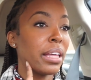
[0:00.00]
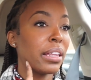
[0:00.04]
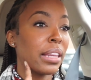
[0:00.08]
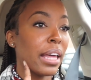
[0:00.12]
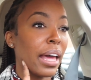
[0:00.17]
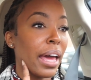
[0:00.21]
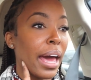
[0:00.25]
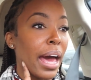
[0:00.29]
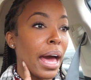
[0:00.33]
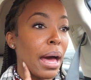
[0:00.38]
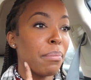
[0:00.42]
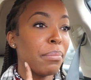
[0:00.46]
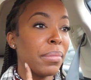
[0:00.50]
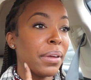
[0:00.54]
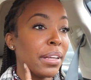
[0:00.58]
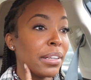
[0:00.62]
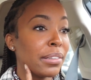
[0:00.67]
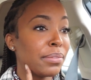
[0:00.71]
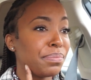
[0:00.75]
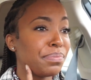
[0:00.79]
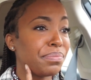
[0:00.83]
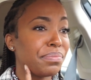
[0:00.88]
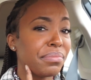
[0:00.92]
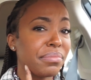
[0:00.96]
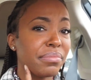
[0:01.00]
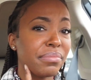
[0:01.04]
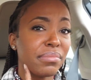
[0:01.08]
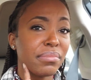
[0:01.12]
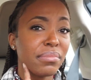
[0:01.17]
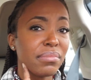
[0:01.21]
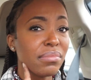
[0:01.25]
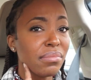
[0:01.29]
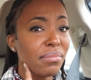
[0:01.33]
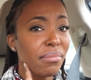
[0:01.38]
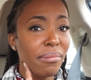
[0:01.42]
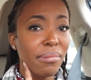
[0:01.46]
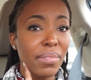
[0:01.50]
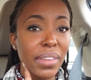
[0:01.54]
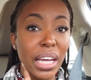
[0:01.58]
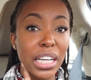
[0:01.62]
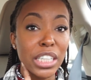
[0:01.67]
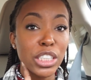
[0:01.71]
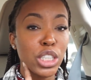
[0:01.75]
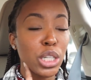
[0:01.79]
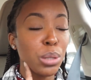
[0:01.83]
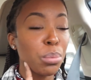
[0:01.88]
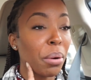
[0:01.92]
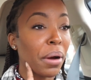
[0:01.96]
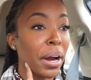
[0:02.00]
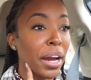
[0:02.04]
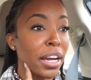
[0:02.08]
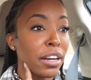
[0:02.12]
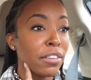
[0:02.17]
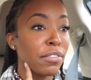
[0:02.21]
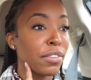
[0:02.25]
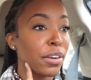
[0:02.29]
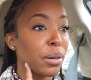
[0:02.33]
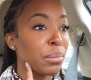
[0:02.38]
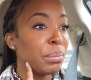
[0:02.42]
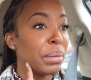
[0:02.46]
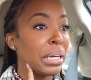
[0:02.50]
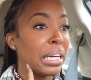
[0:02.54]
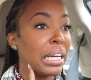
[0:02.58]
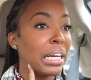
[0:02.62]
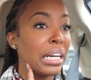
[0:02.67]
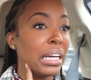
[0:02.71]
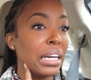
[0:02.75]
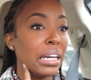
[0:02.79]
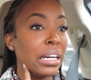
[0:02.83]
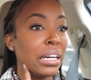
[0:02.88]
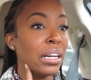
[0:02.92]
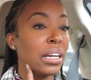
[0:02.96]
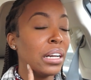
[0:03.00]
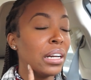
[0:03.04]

that happened. And she prayed for me.